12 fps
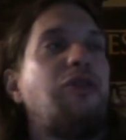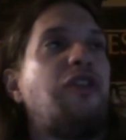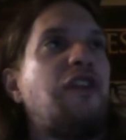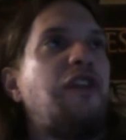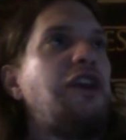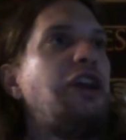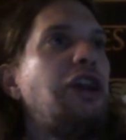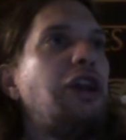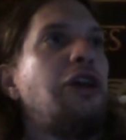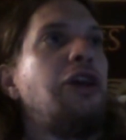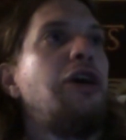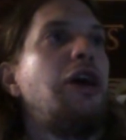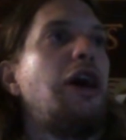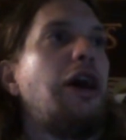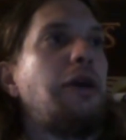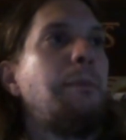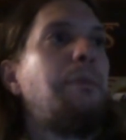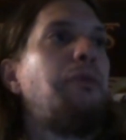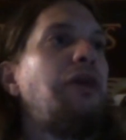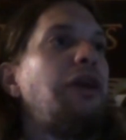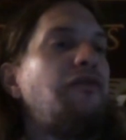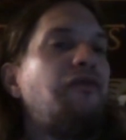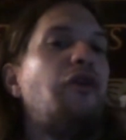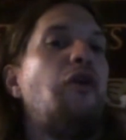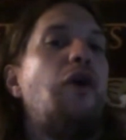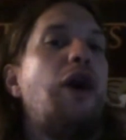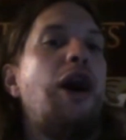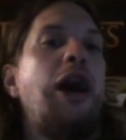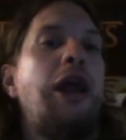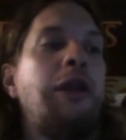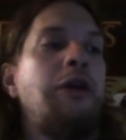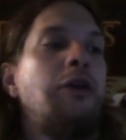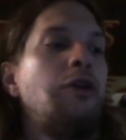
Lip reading: see a complete full-on,